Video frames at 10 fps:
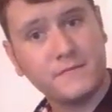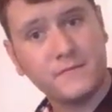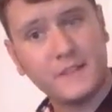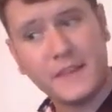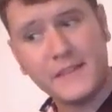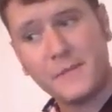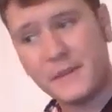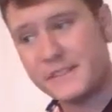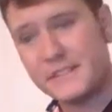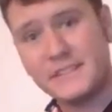and that
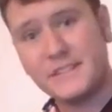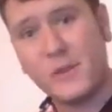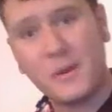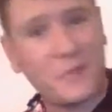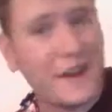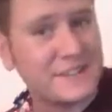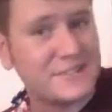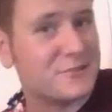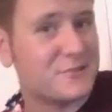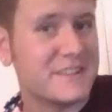brings us into our
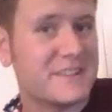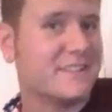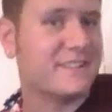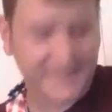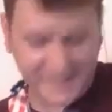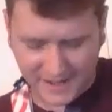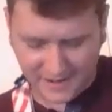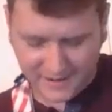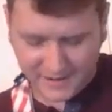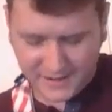practice routine right there.
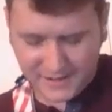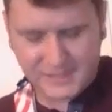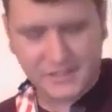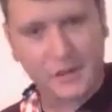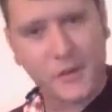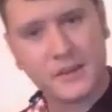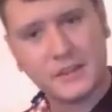So going,